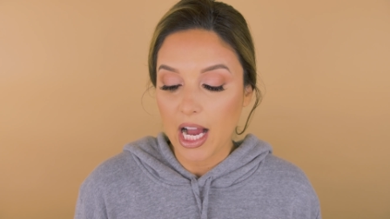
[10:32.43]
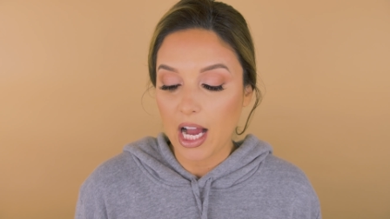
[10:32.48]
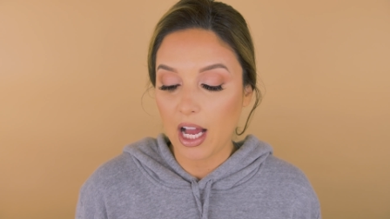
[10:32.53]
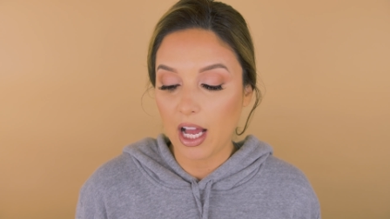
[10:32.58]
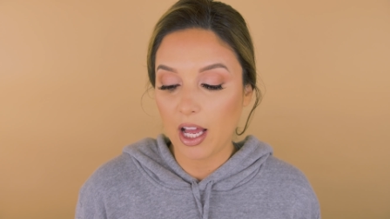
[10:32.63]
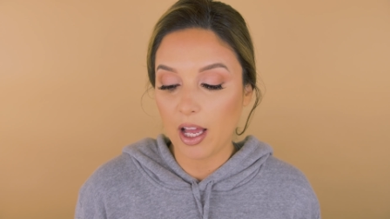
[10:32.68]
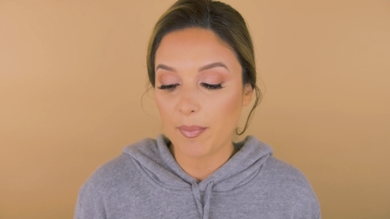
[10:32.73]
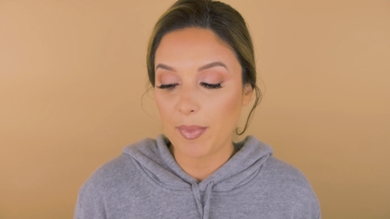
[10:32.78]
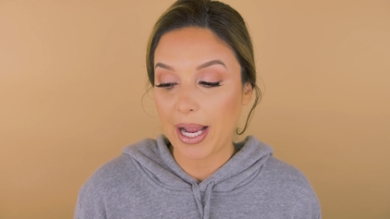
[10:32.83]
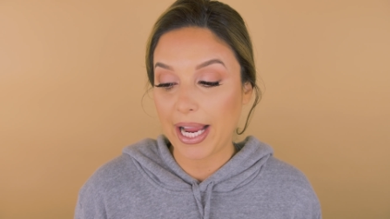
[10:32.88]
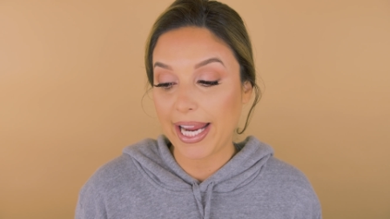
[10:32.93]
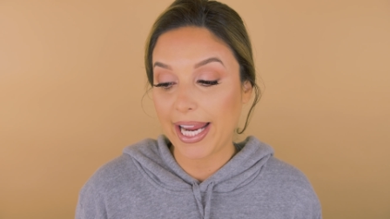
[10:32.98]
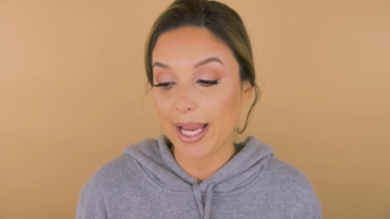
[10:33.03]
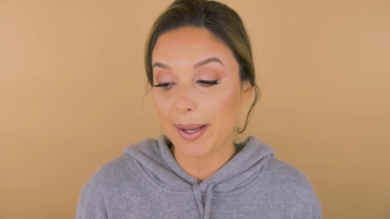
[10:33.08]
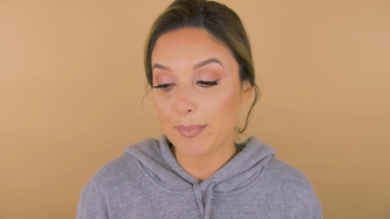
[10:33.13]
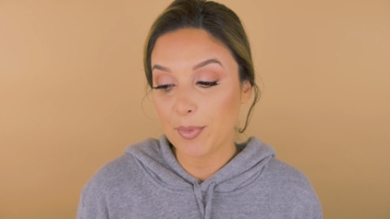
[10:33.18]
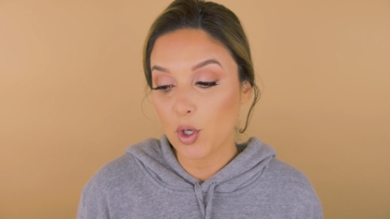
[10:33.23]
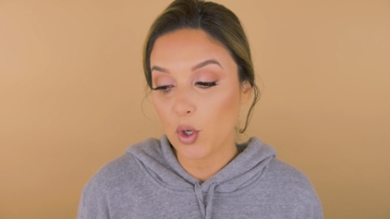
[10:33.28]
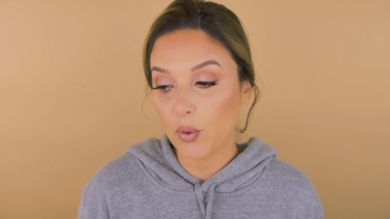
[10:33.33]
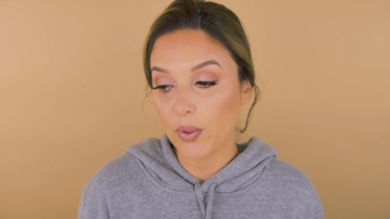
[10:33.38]
Um, I
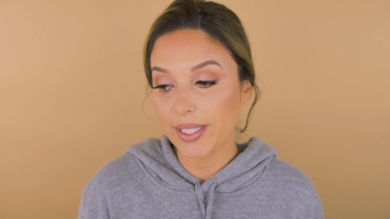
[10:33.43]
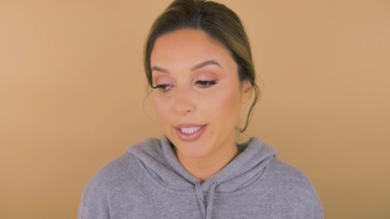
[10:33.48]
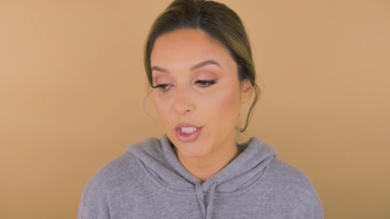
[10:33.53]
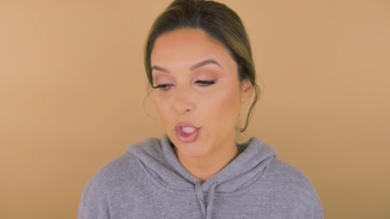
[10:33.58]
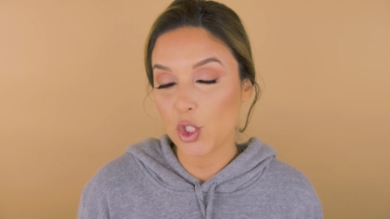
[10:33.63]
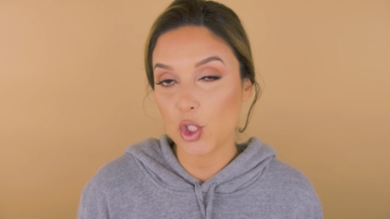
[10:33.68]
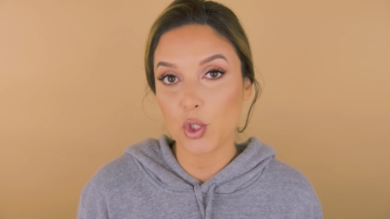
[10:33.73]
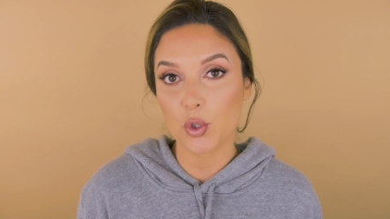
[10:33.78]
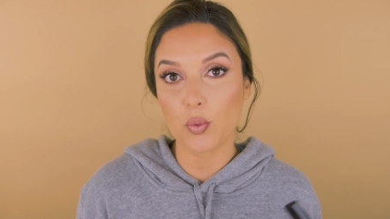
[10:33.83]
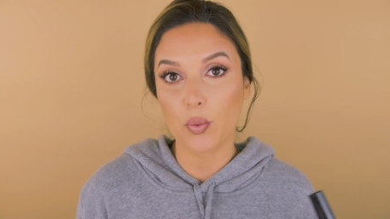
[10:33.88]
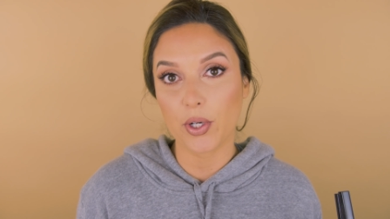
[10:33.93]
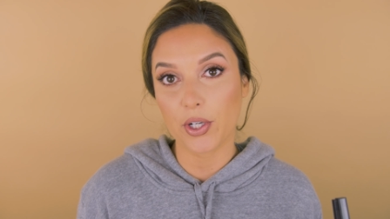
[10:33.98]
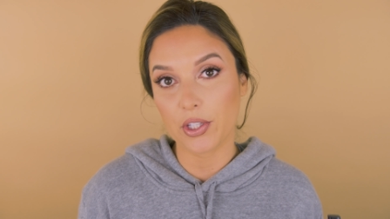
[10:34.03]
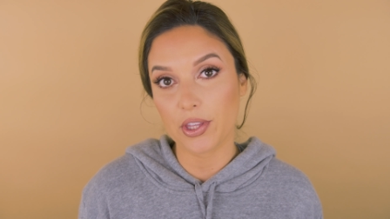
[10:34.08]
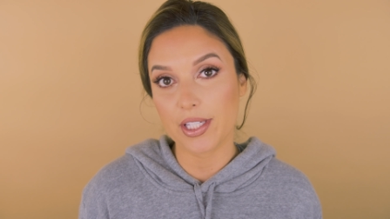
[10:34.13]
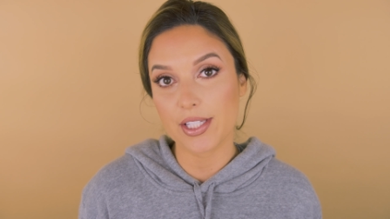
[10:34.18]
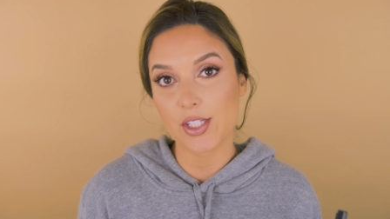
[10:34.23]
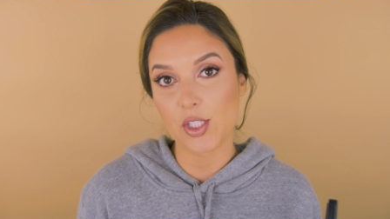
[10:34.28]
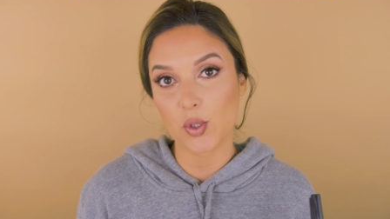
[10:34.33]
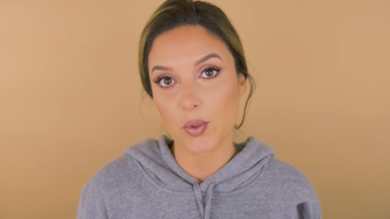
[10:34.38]
am going to wear
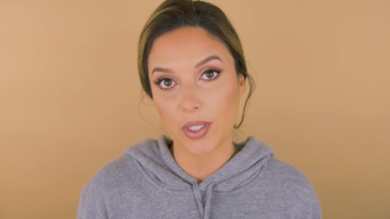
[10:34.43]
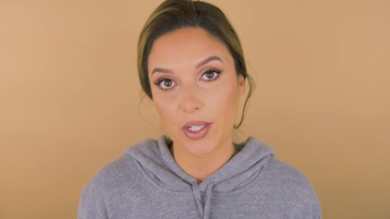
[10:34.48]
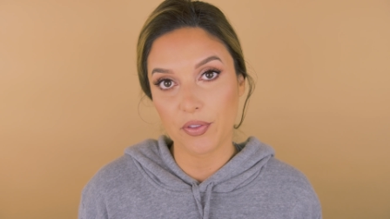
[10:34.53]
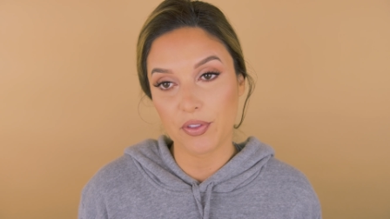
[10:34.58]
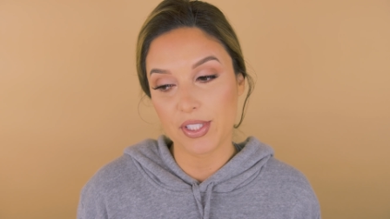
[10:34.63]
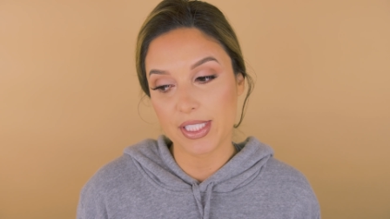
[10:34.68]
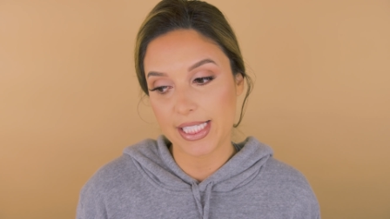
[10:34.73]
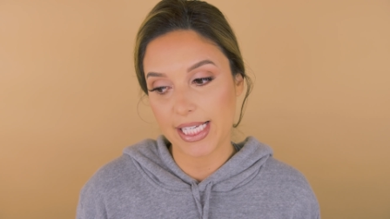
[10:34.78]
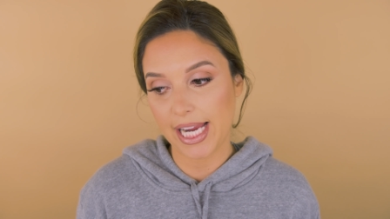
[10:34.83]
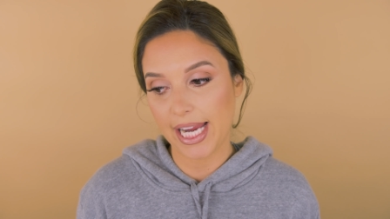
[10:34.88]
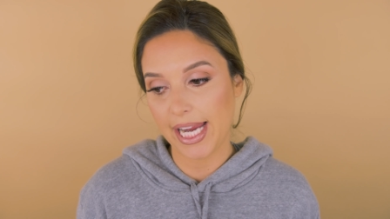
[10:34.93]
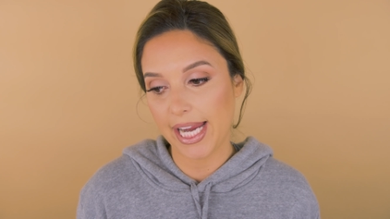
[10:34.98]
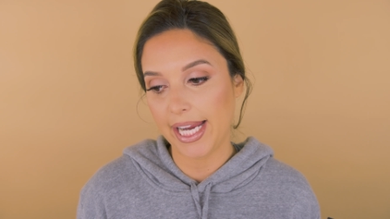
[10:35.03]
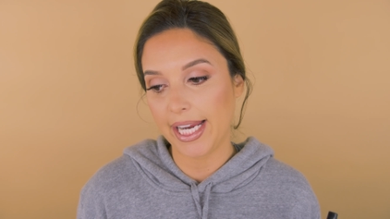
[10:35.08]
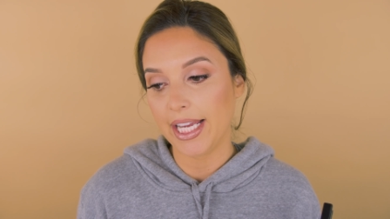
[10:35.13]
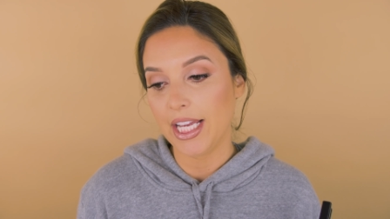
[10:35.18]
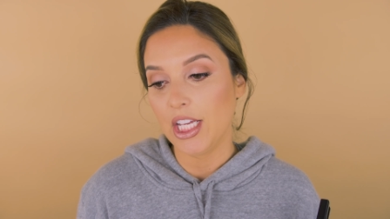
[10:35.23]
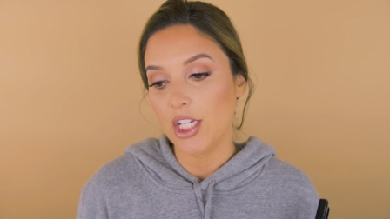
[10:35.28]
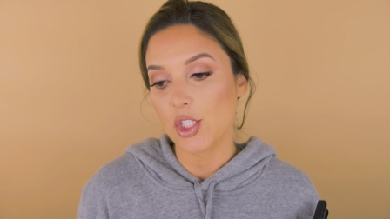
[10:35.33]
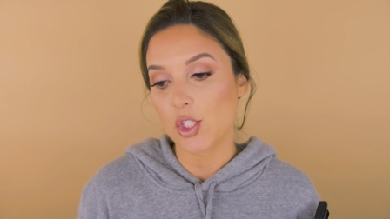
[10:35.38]
this throughout the
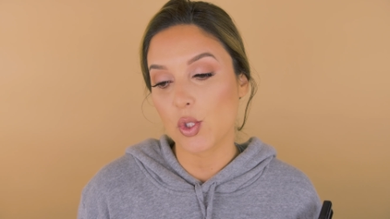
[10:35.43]
day.